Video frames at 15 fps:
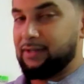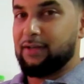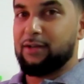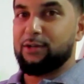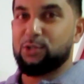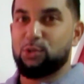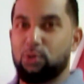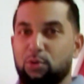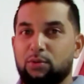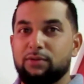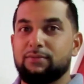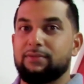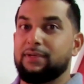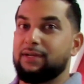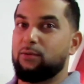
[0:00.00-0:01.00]
So
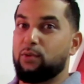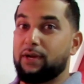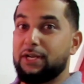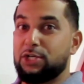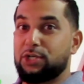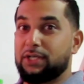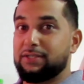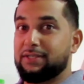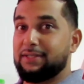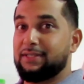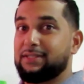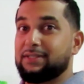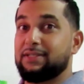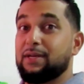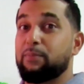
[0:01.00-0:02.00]
one of the tricks is
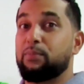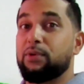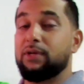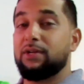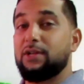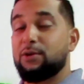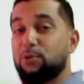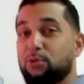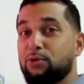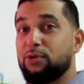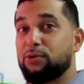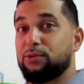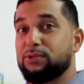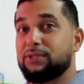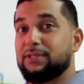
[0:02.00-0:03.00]
this: you put the
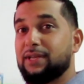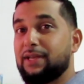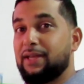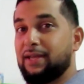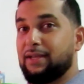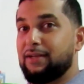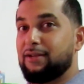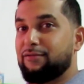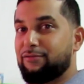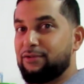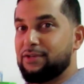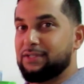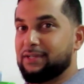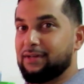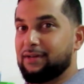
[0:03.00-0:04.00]
Oreos in the
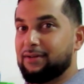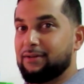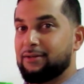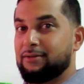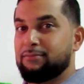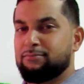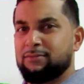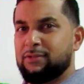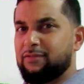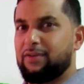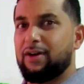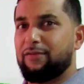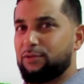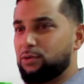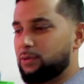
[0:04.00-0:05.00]
freezer for a
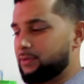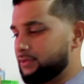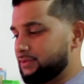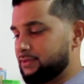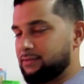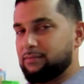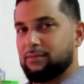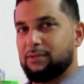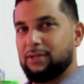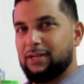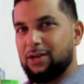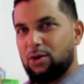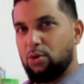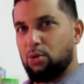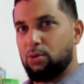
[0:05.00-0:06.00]
few hours.
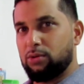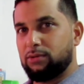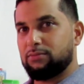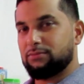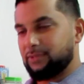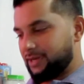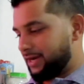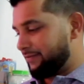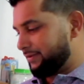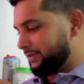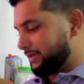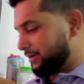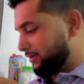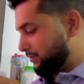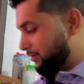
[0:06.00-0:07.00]
Cold,
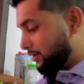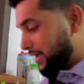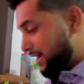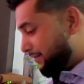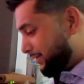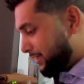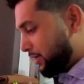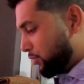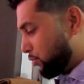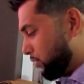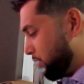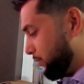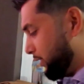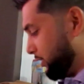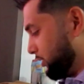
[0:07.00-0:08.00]
everything cold
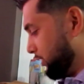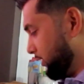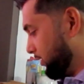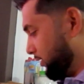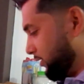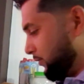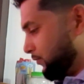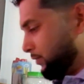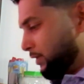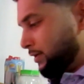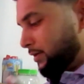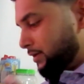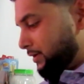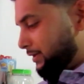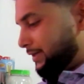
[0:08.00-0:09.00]
milkshake.
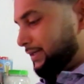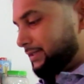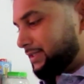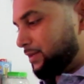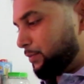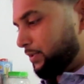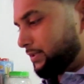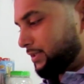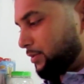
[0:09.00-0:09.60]
Simple.